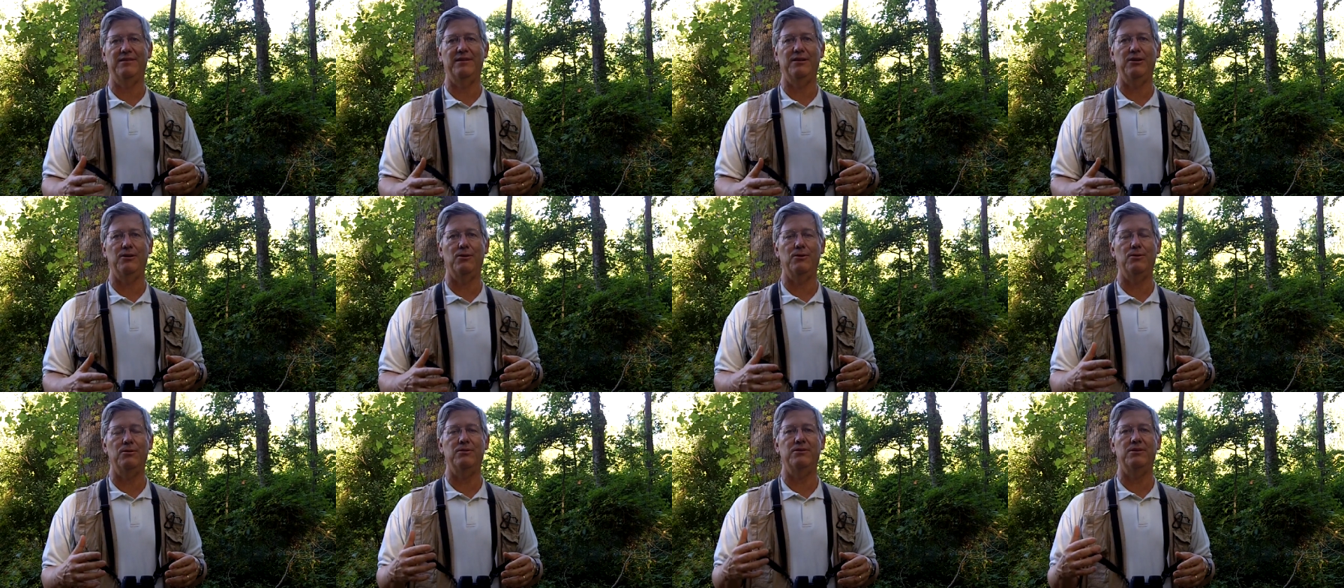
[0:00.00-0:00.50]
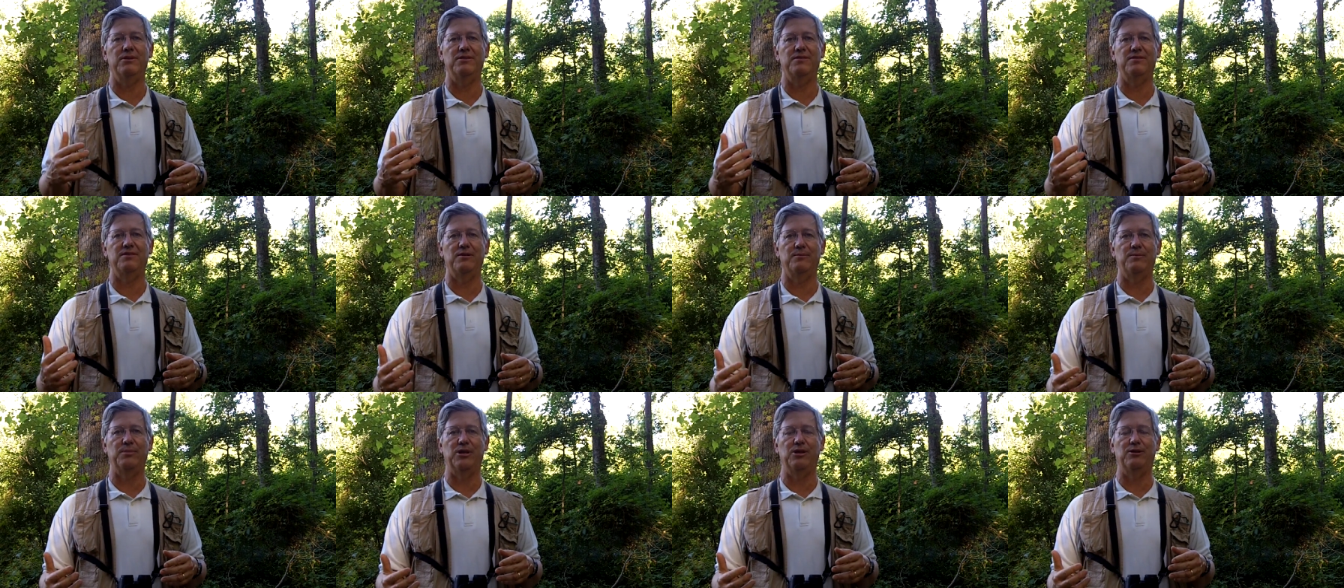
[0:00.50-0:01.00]
the older
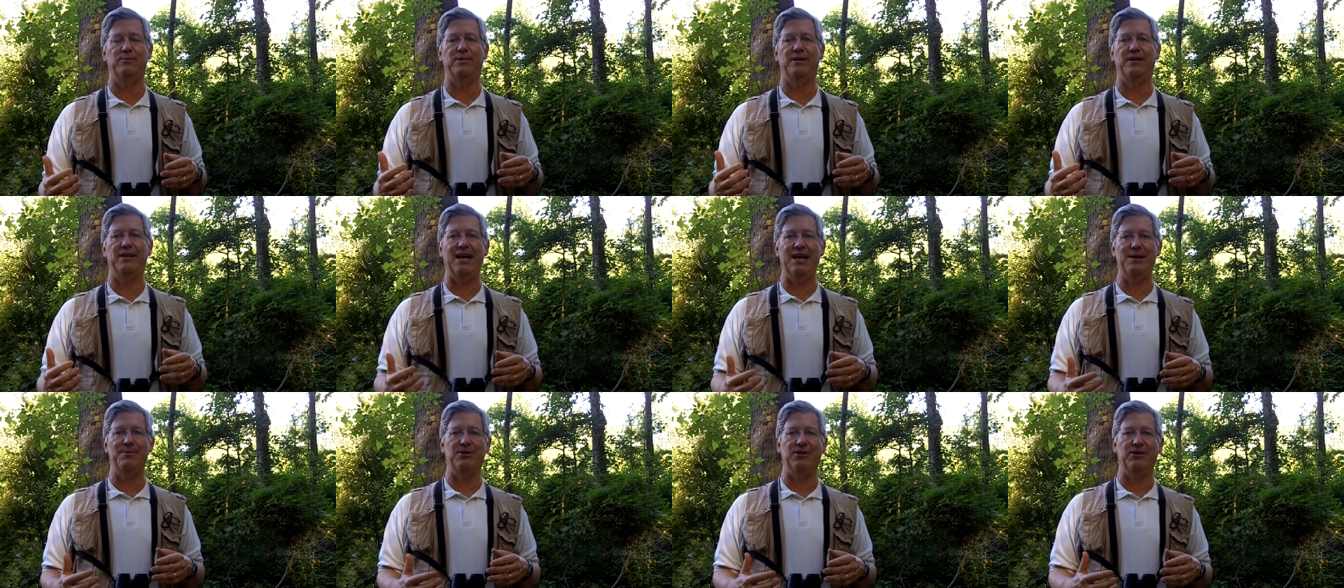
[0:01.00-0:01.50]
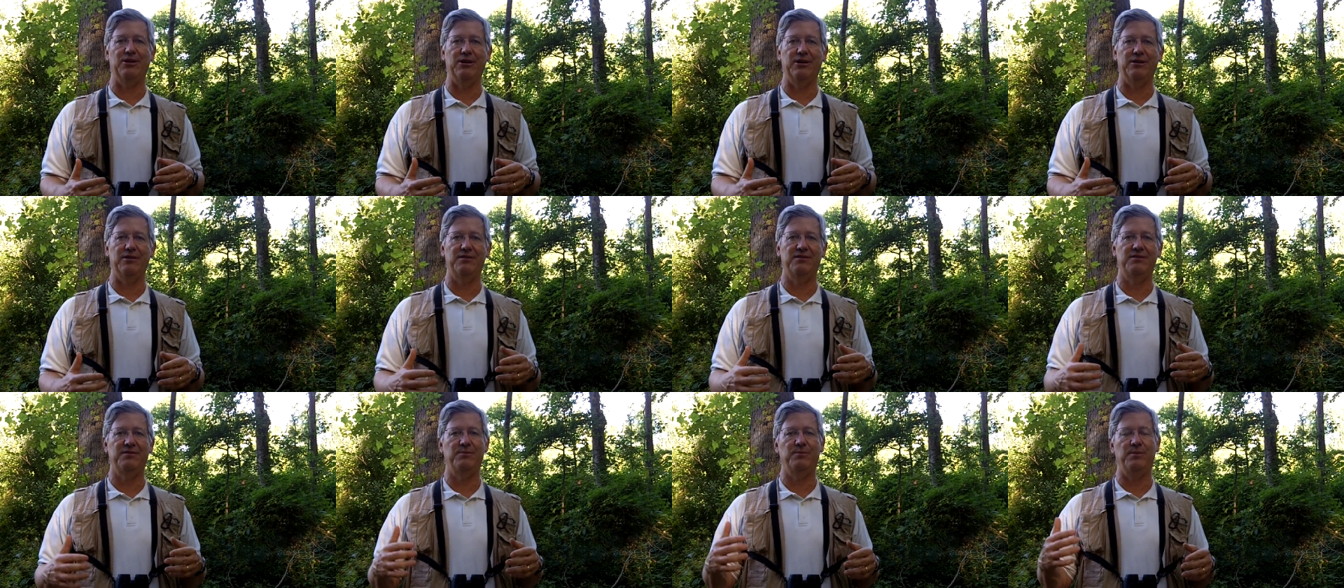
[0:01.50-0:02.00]
suburban
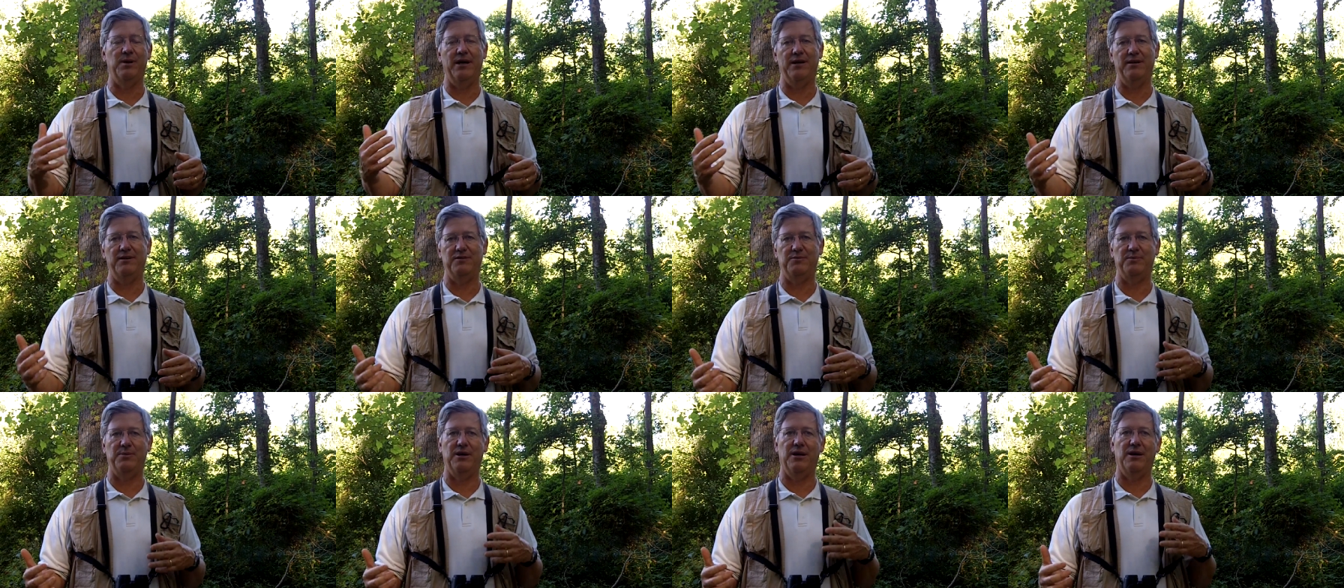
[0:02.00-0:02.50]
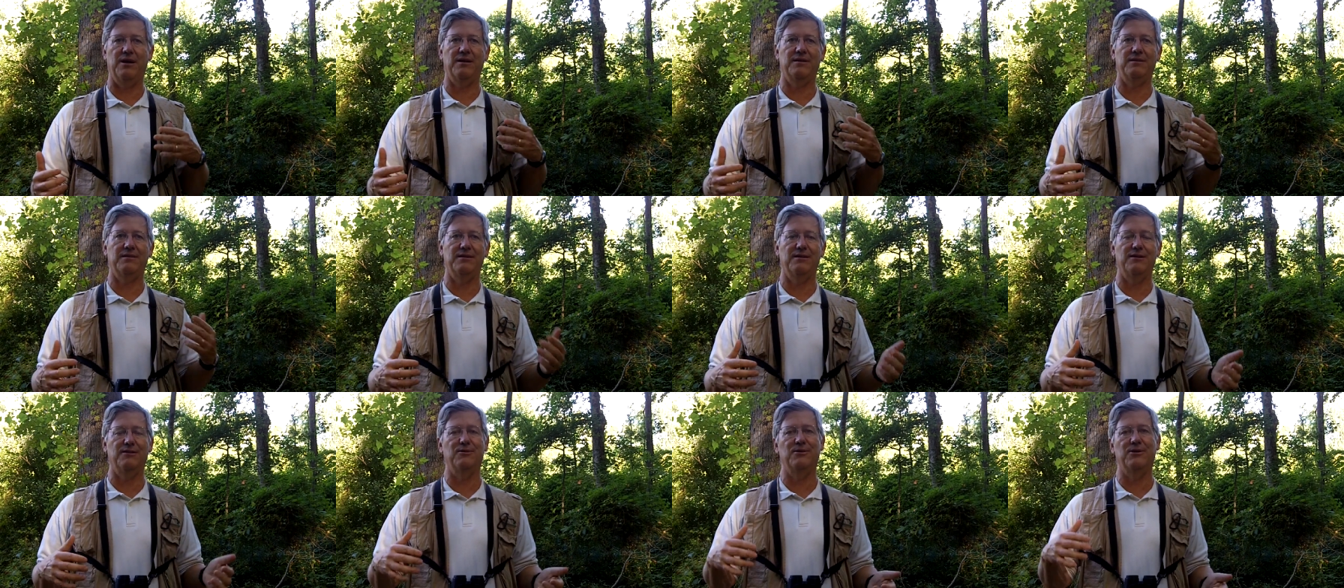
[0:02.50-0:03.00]
neighborhoods, Myers Park,
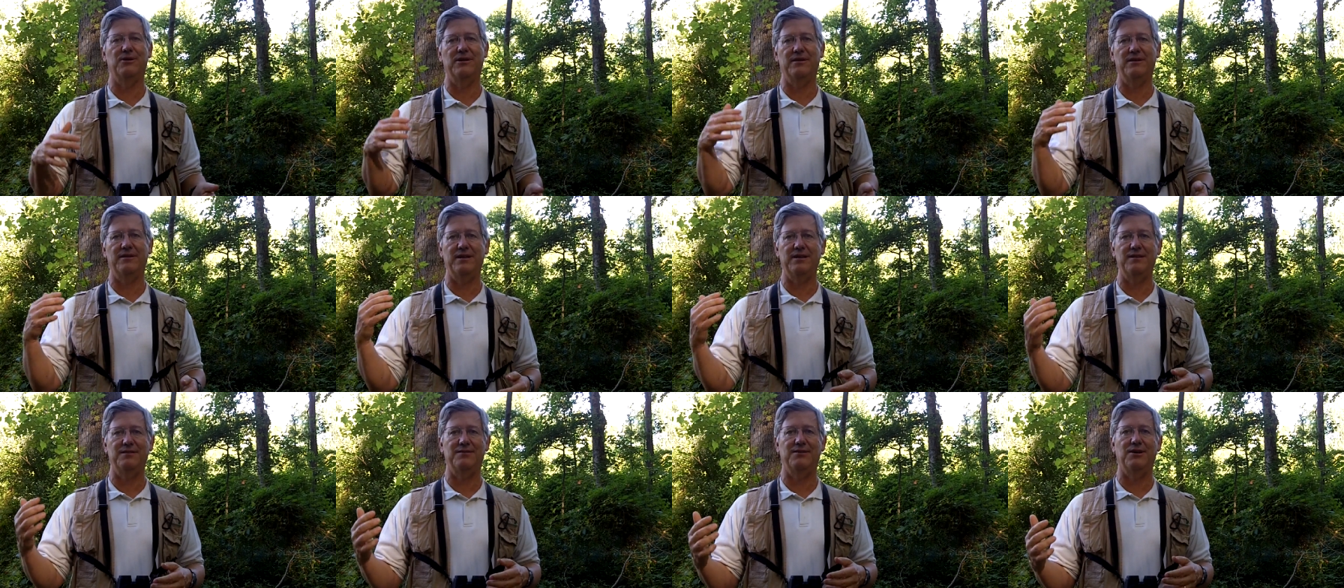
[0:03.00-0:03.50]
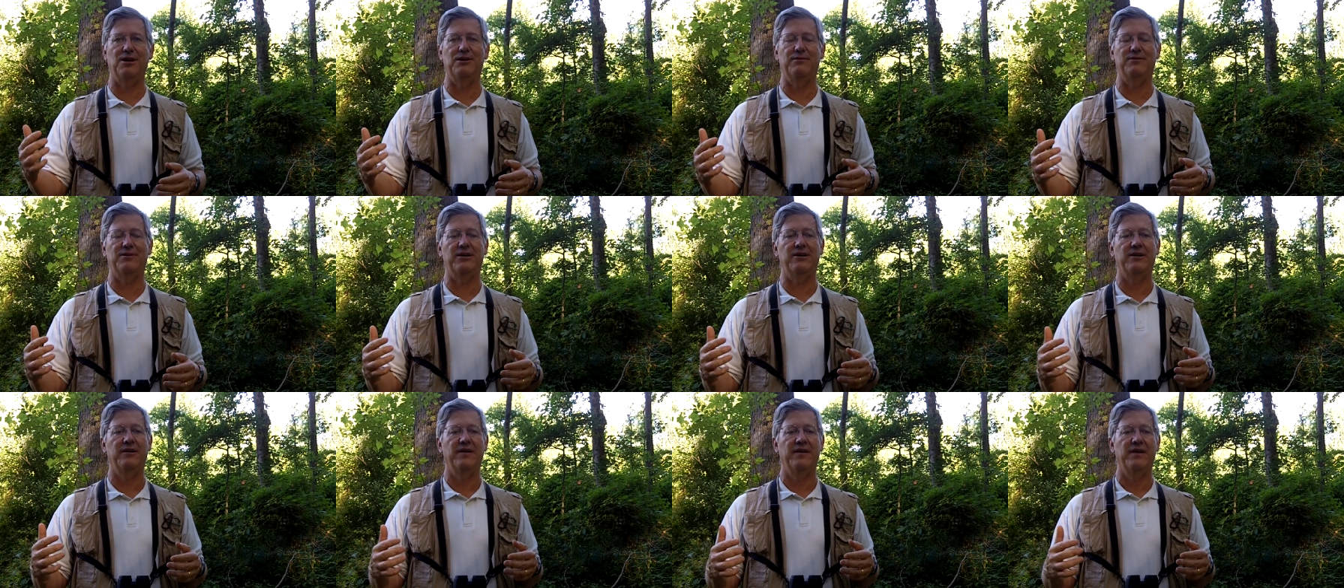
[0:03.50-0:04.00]
Dilworth,
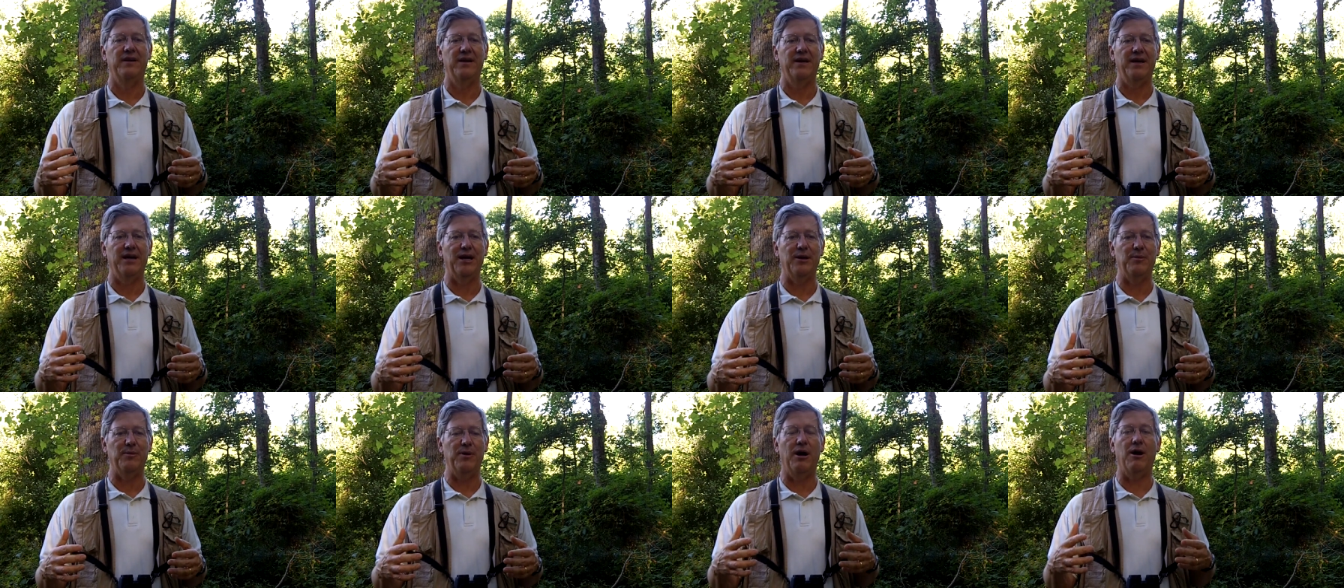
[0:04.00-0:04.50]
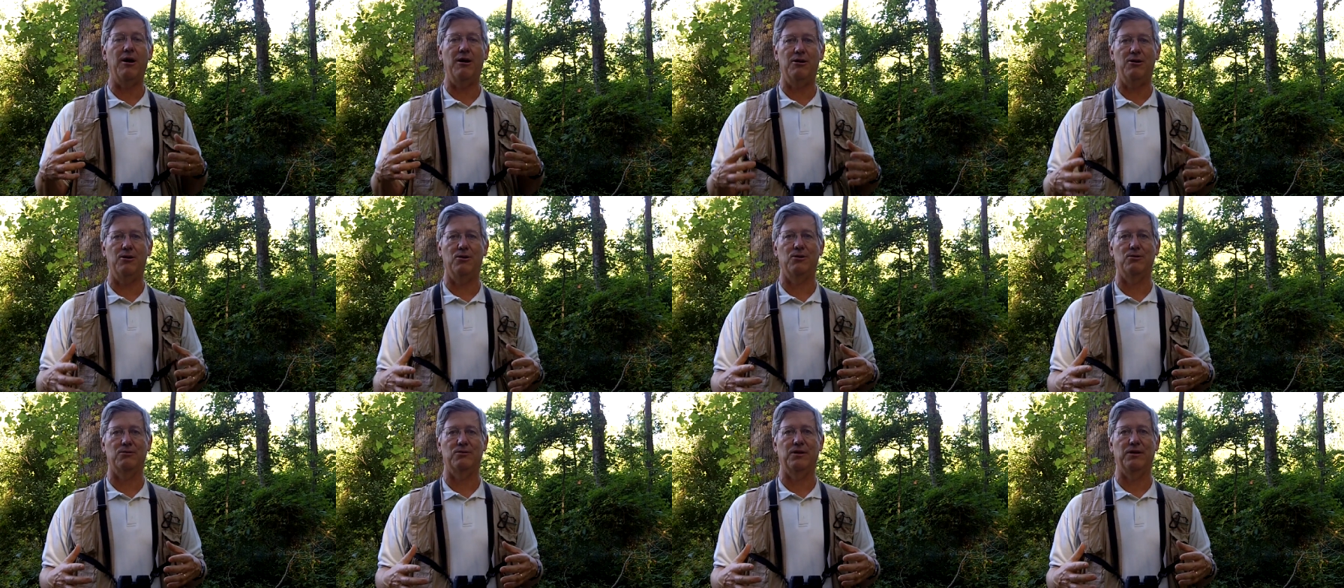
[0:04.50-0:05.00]
Eastover, are
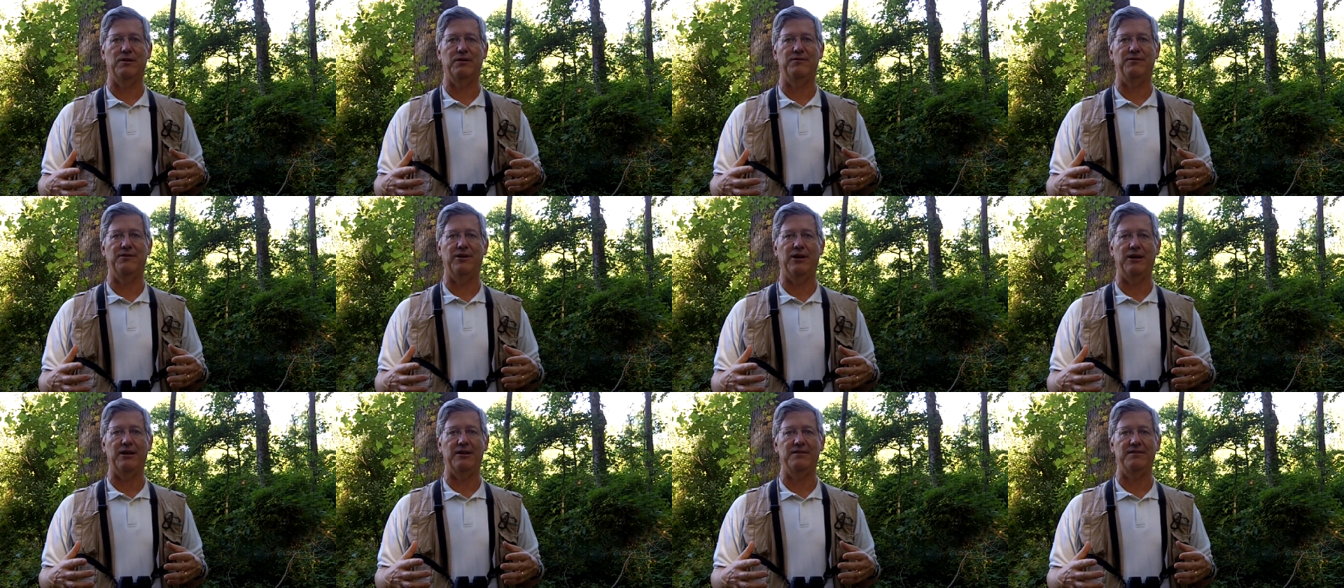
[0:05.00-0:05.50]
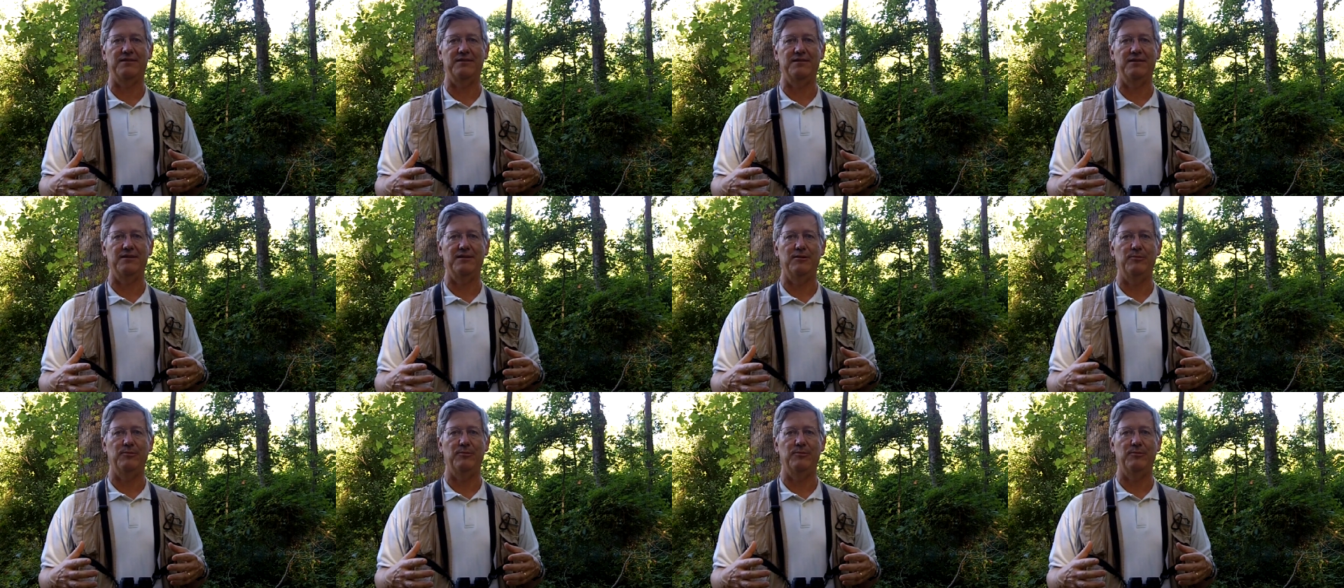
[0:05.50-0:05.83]
old-growth forests.